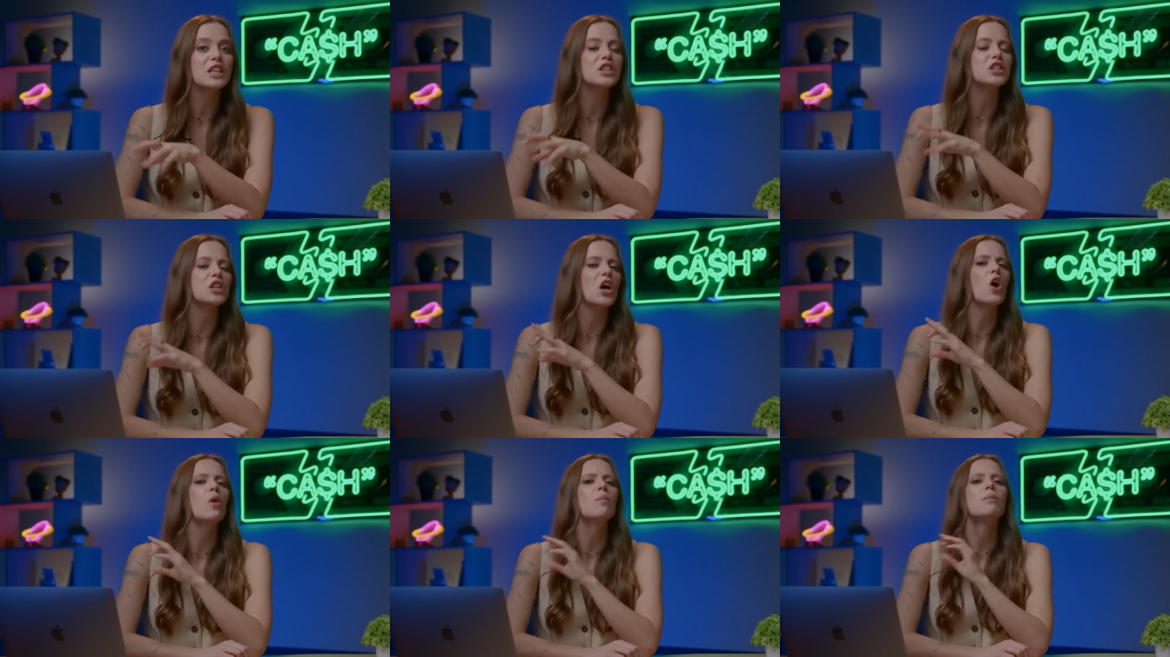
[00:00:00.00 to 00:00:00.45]

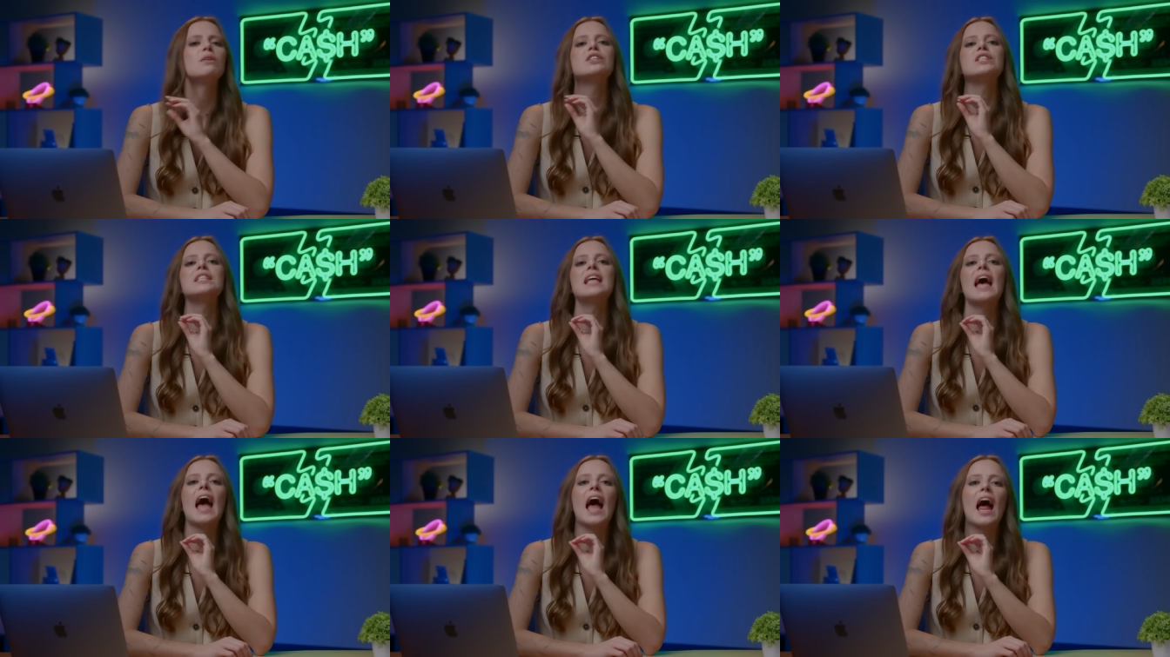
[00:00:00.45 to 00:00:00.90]
it's
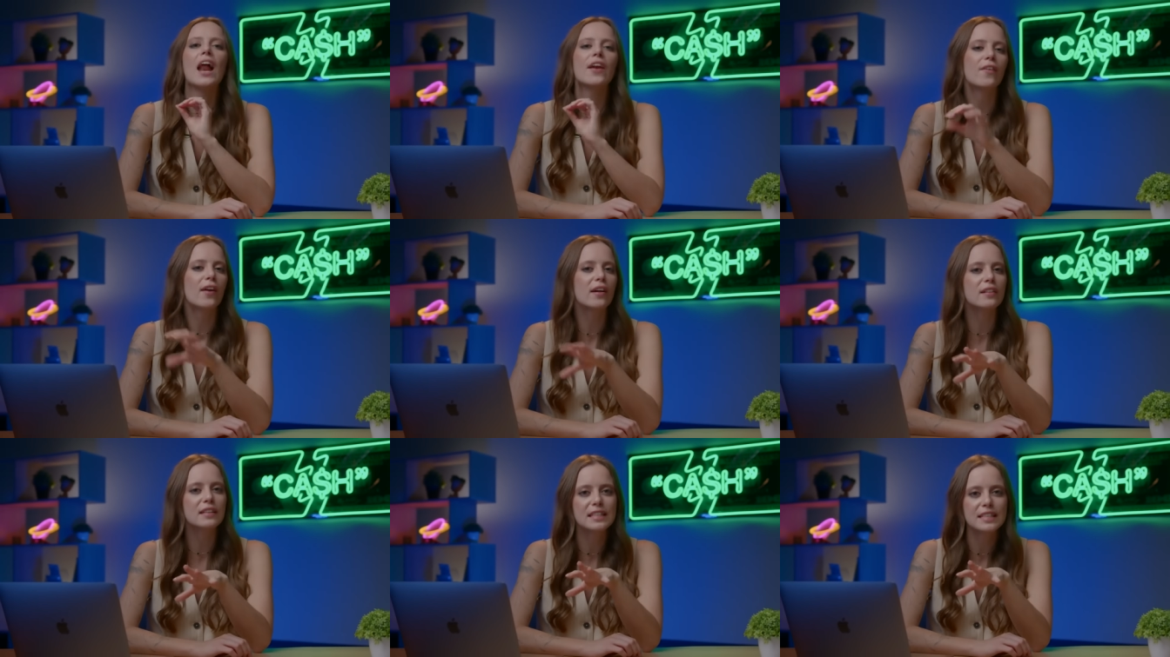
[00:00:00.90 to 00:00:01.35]
almost
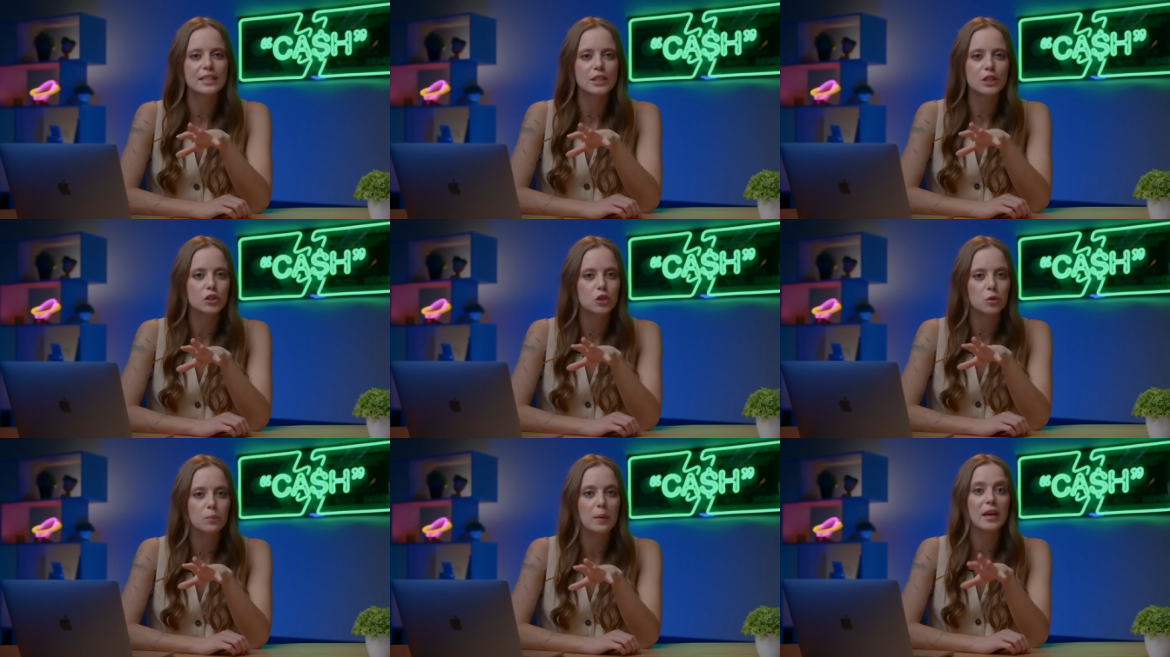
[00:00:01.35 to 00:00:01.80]

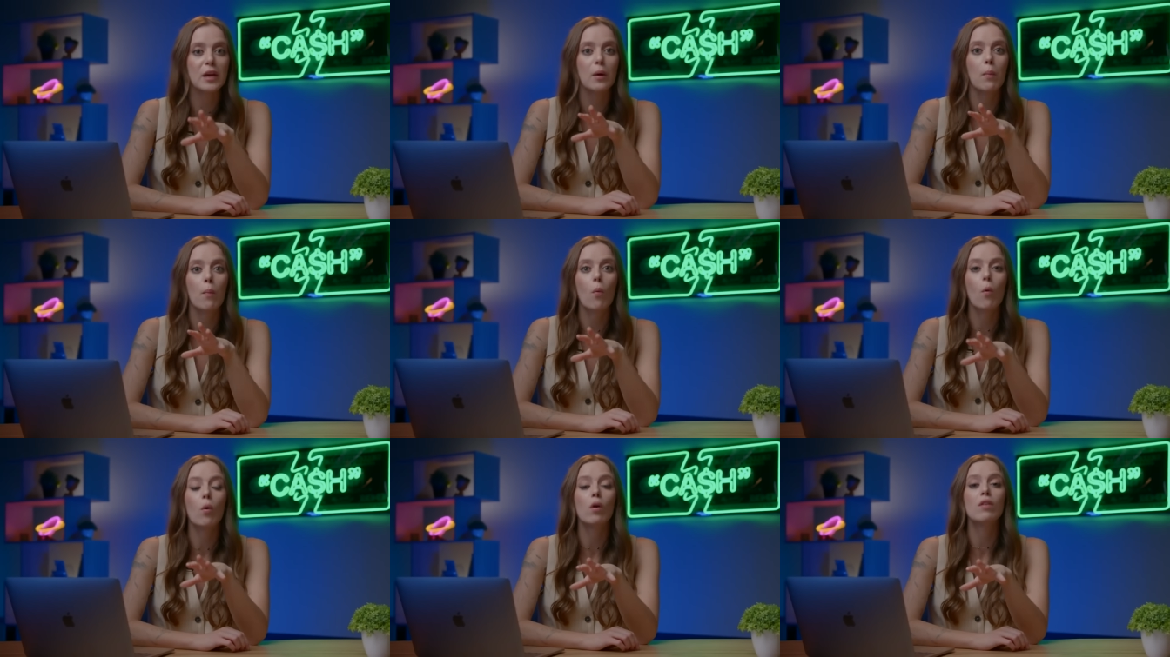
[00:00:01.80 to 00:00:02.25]
unrealistic to
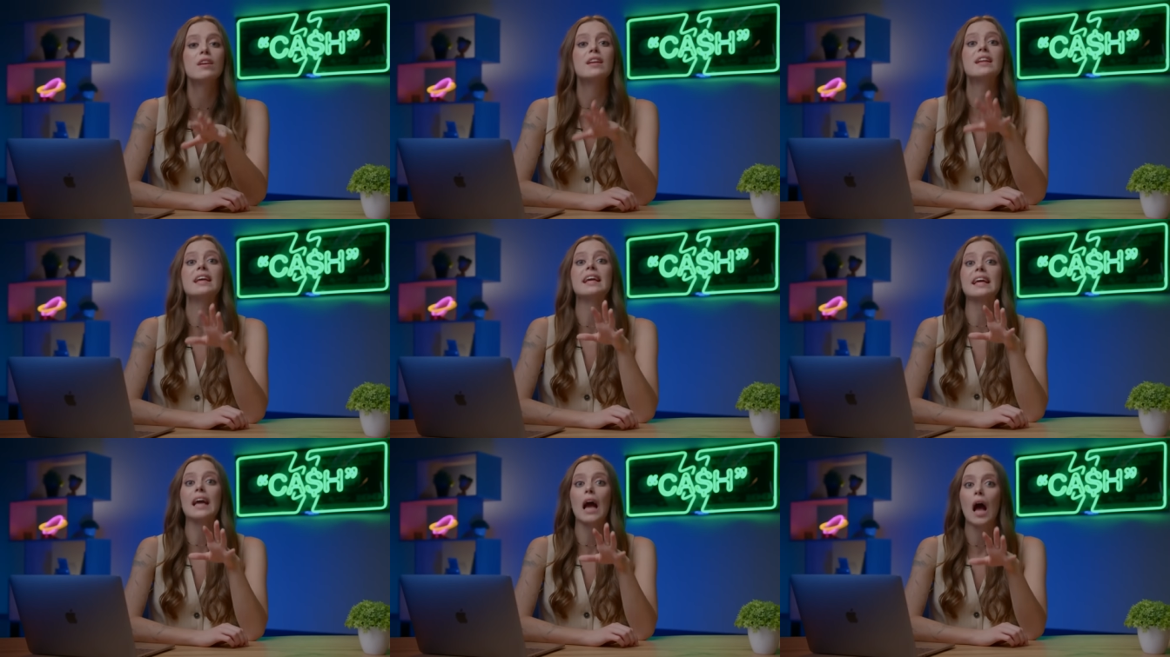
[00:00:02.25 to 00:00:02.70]
make more
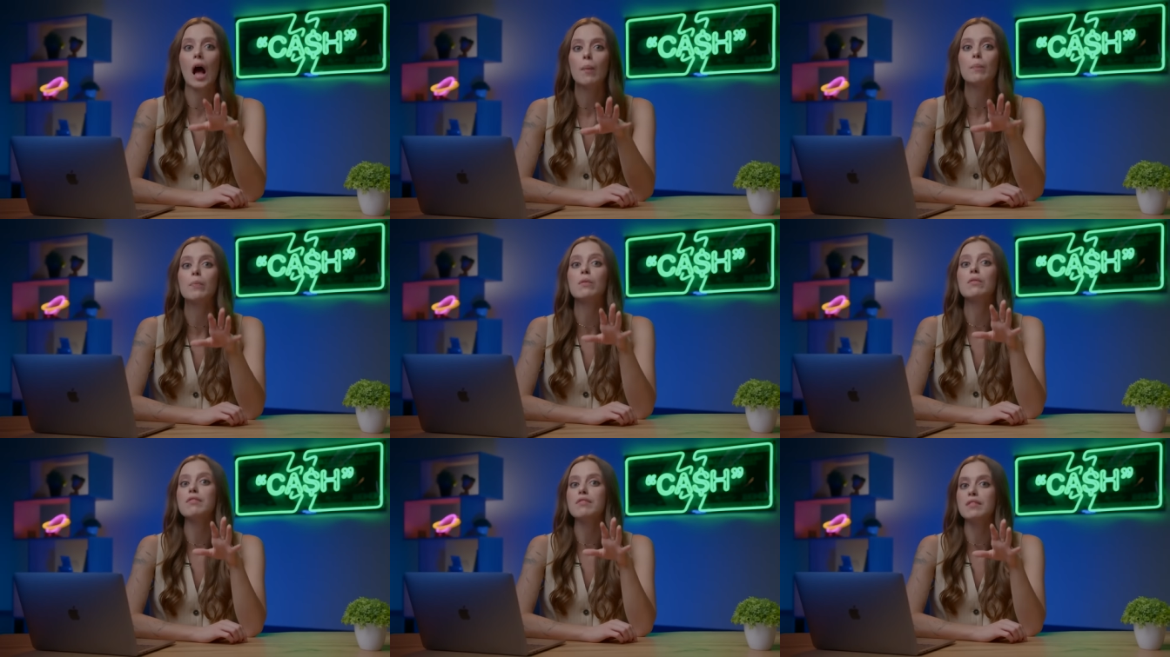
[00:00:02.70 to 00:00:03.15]
than a
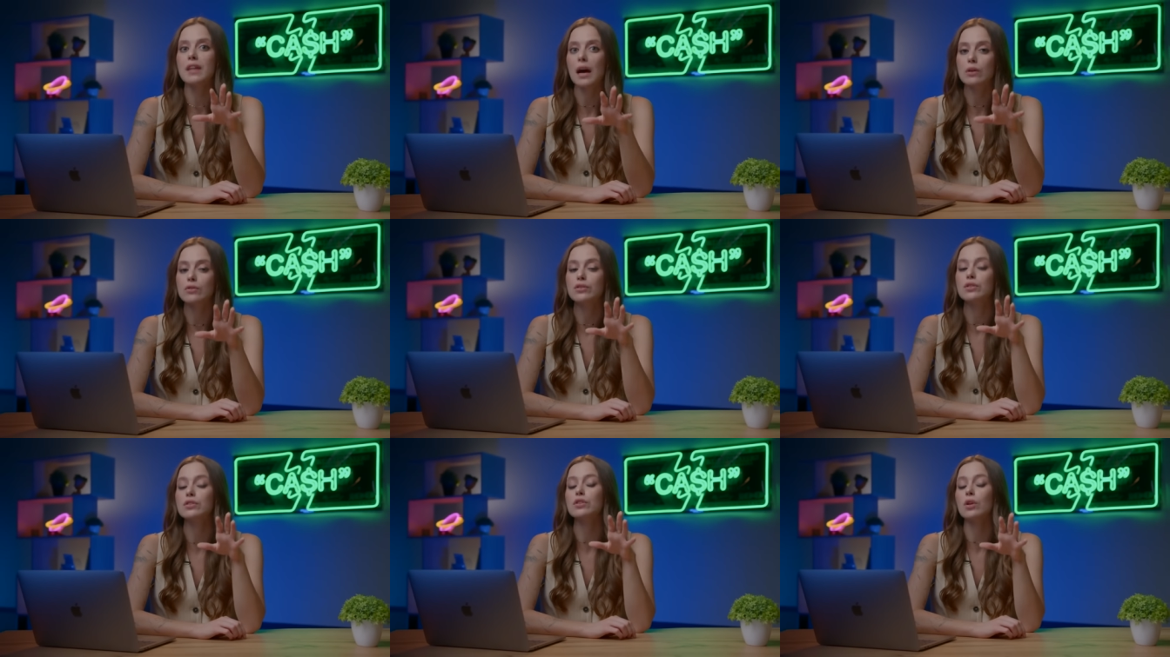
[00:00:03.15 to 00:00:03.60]
couple
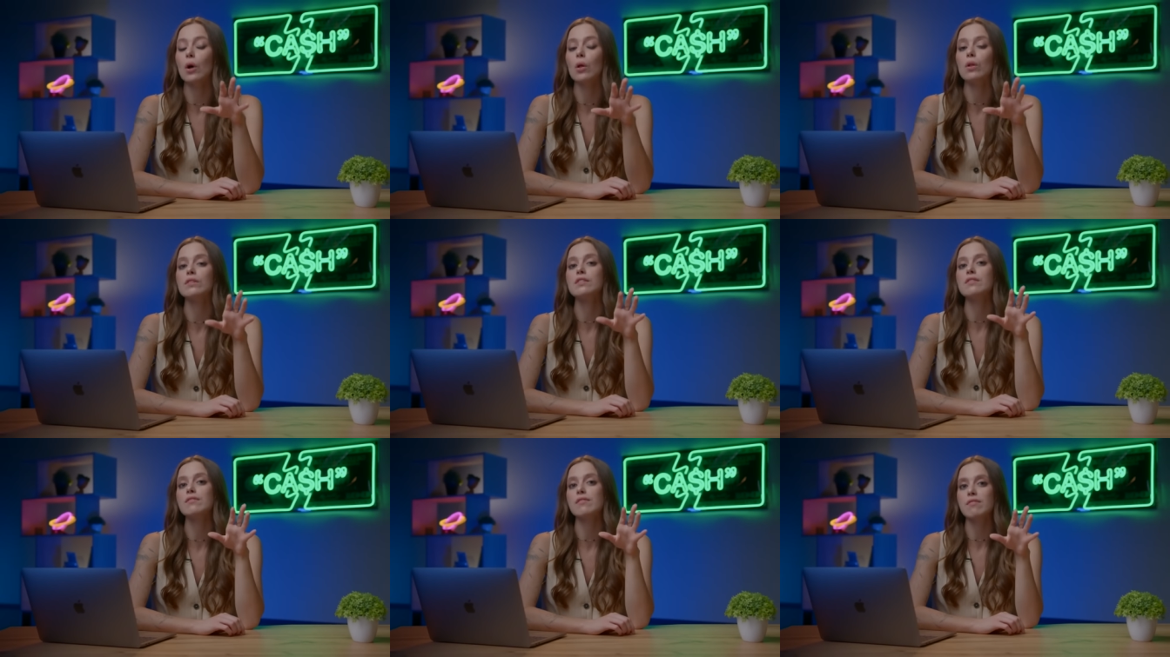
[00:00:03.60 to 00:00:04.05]
thousand
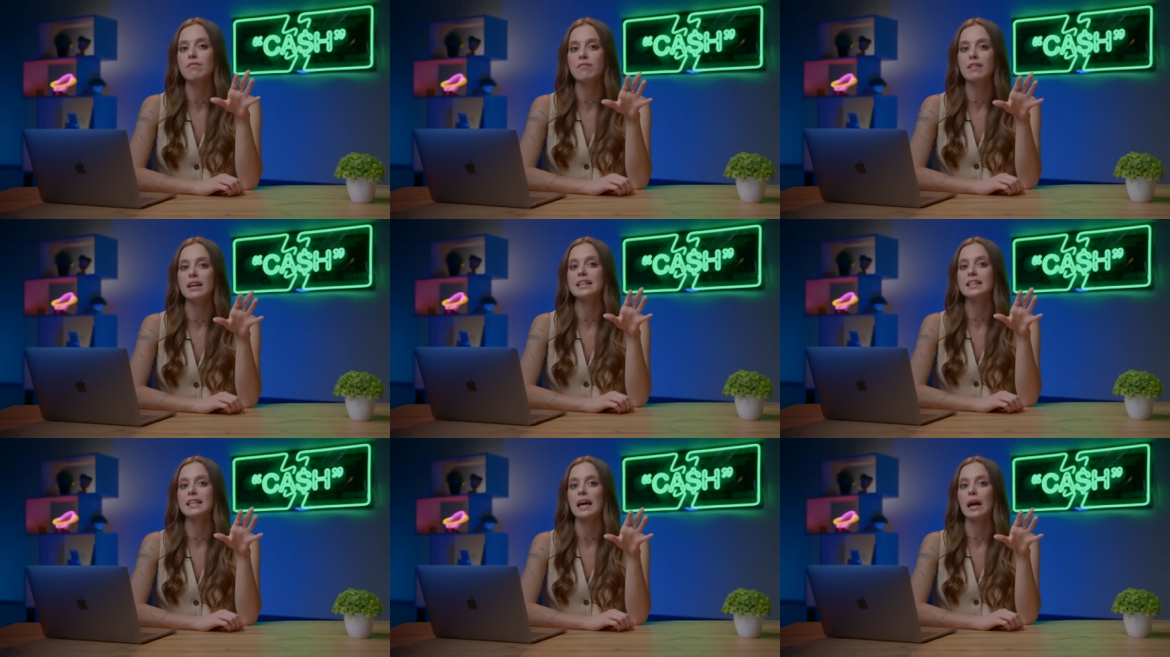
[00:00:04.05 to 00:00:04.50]
dollars in that